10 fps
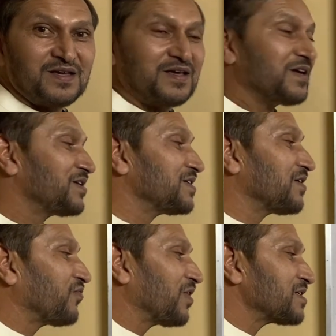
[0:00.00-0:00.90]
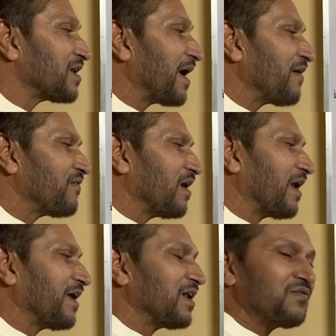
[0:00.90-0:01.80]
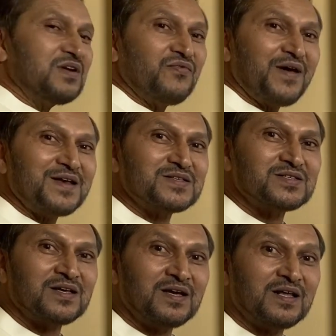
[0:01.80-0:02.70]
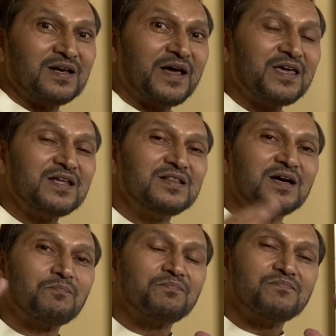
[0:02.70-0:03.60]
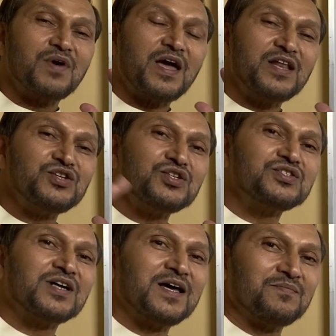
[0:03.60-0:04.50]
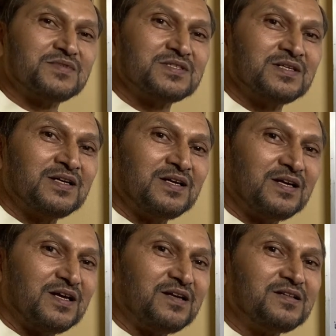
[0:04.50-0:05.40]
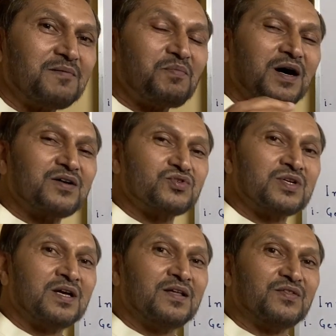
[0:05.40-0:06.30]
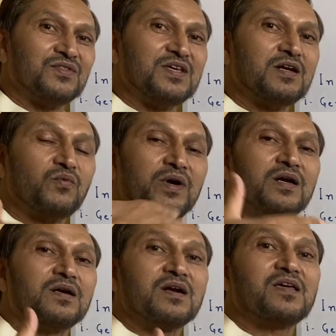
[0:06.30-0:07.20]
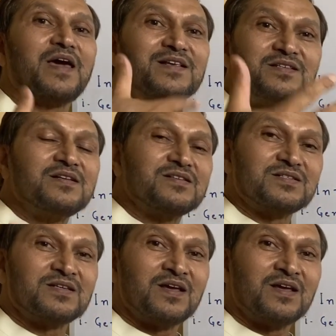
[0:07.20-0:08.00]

It is the first line of defense. Like in the ancient times, in the past, there were castles